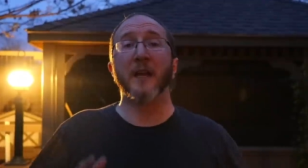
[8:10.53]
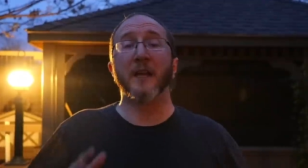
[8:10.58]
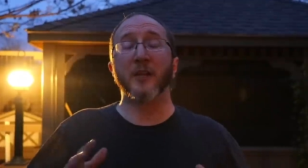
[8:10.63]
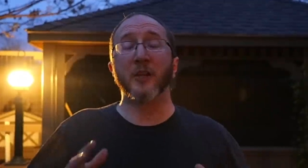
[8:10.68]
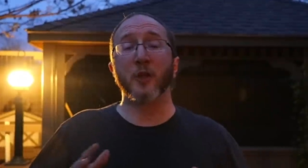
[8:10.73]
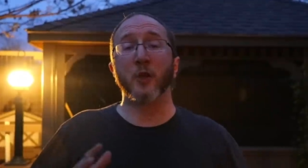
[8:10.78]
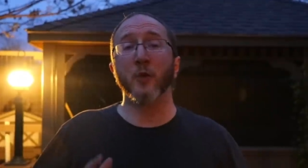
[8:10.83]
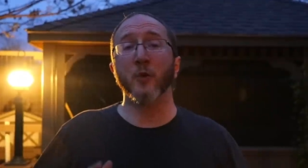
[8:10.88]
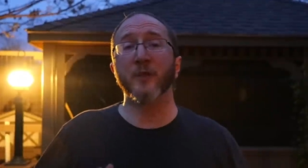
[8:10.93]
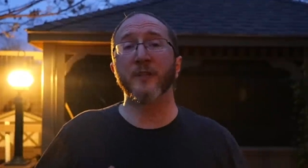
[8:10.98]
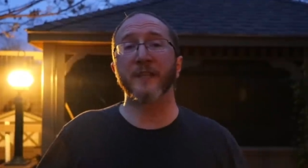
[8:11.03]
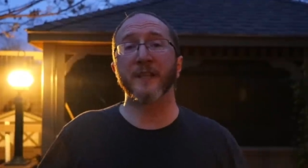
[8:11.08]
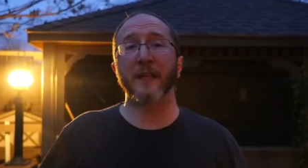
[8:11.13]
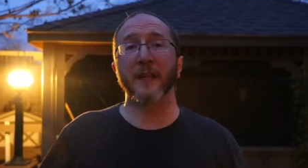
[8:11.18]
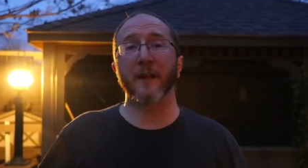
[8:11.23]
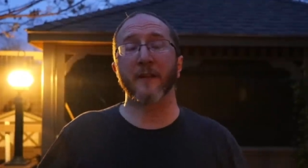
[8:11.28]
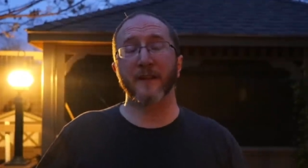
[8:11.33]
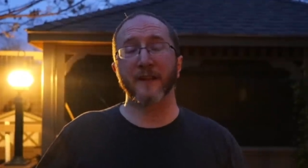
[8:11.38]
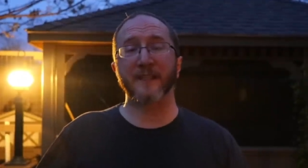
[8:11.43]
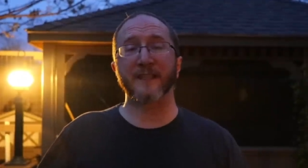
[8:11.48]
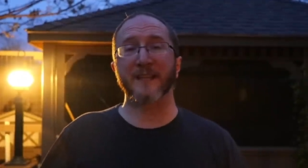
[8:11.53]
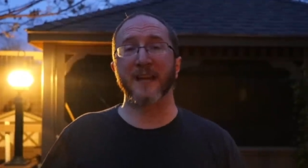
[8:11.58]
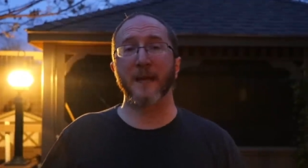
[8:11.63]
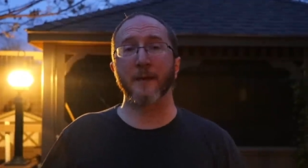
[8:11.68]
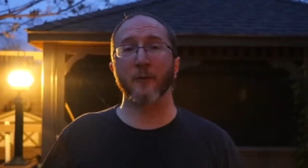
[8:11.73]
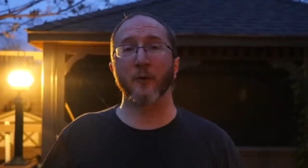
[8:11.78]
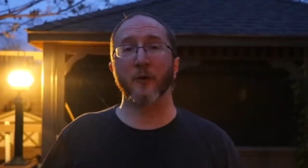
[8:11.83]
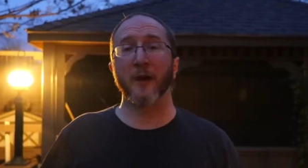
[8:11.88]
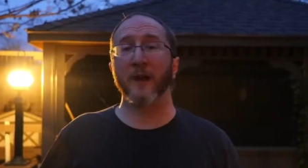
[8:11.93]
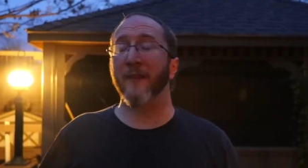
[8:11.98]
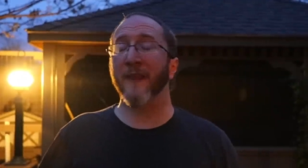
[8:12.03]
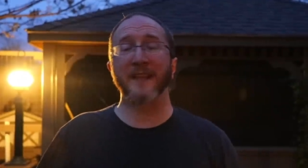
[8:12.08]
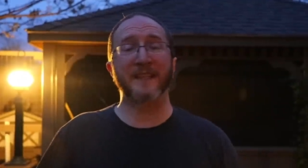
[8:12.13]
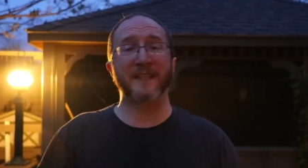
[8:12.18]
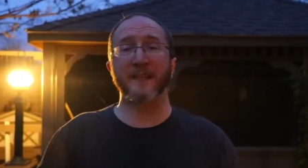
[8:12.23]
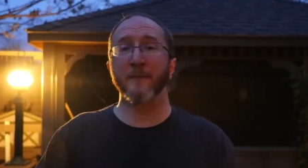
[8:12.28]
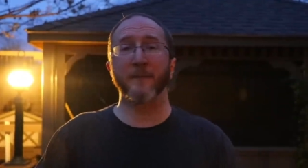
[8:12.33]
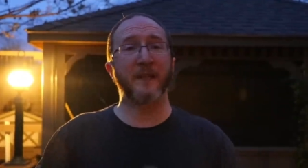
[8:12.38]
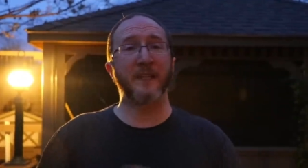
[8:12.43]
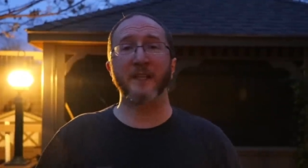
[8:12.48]
using this table, and that
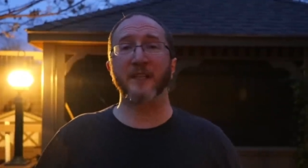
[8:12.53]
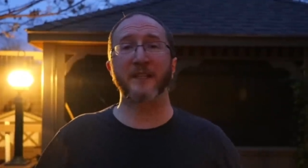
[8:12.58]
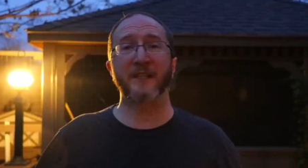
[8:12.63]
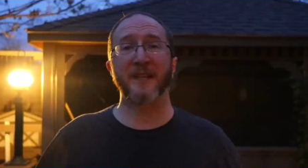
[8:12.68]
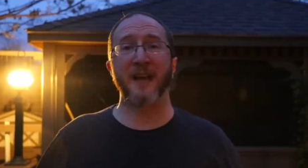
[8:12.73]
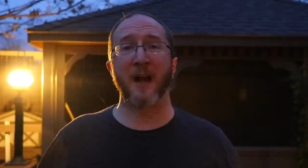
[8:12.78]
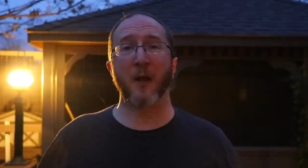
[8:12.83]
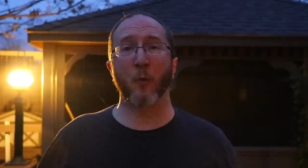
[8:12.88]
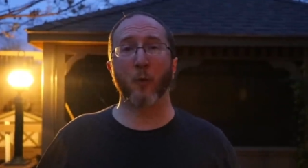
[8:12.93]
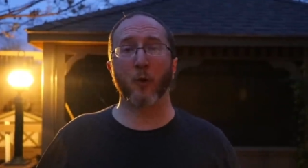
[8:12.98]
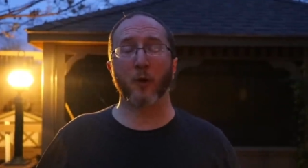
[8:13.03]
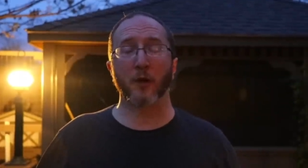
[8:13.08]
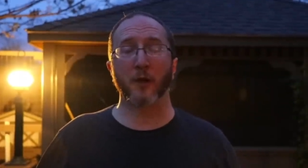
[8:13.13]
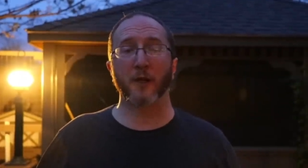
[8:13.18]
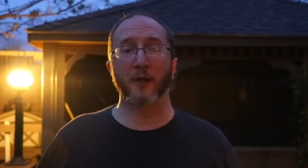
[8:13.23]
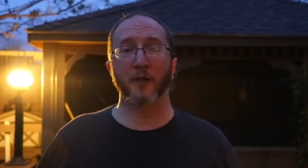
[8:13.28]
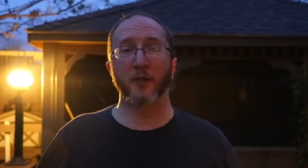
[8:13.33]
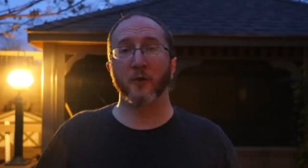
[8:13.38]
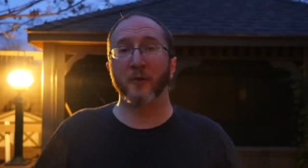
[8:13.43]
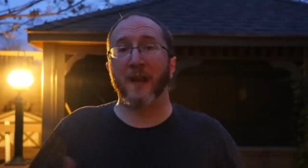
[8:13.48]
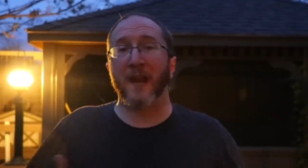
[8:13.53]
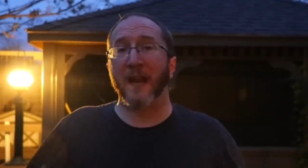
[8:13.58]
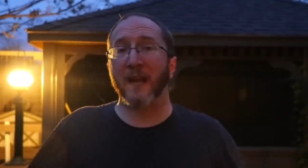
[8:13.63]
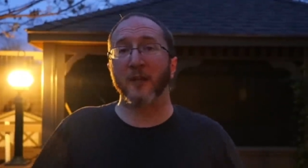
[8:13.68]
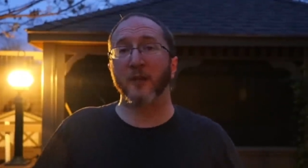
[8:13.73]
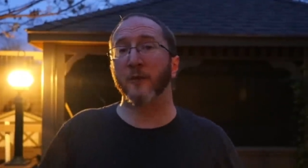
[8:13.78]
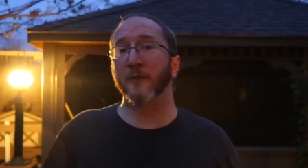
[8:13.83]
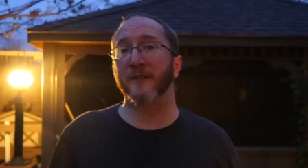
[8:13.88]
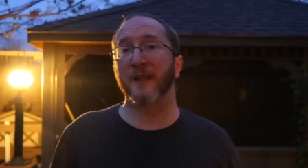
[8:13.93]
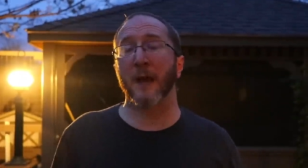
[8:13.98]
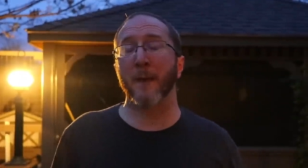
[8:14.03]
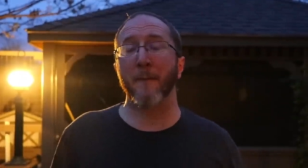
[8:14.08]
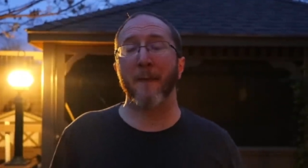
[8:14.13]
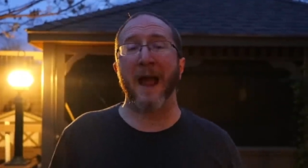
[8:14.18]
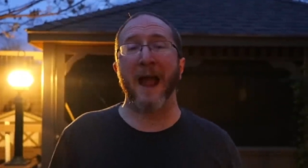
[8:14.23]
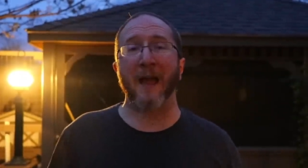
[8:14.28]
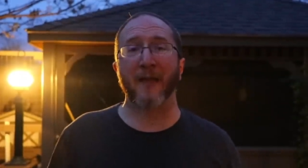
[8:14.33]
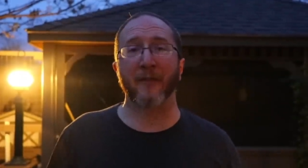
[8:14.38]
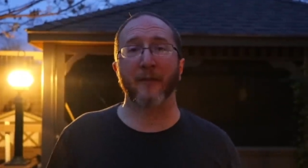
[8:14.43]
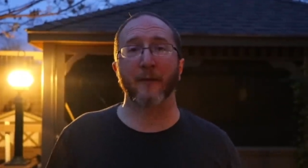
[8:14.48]
simply does not work. You can't use that
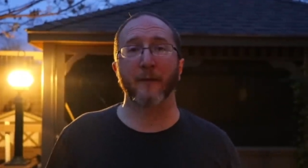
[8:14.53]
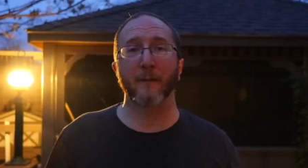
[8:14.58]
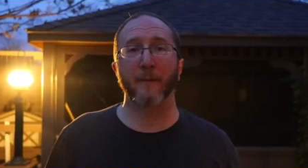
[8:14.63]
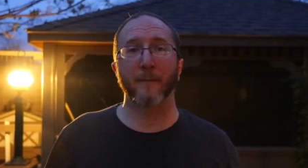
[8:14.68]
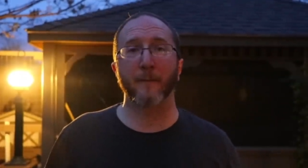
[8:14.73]
math.